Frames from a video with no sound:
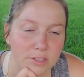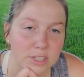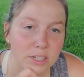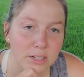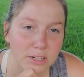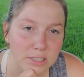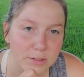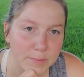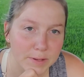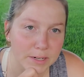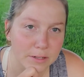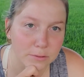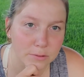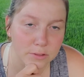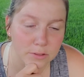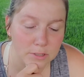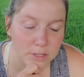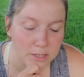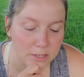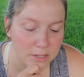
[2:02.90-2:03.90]
cherry
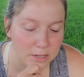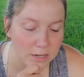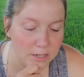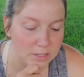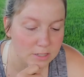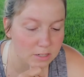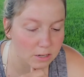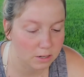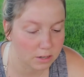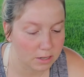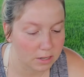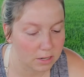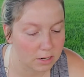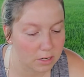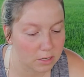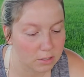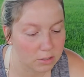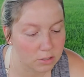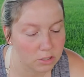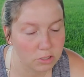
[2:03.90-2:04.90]
tomatoes. I
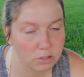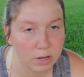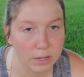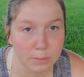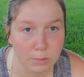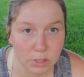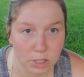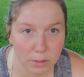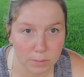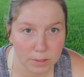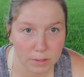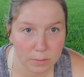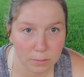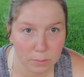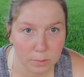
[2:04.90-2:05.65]
started straight German,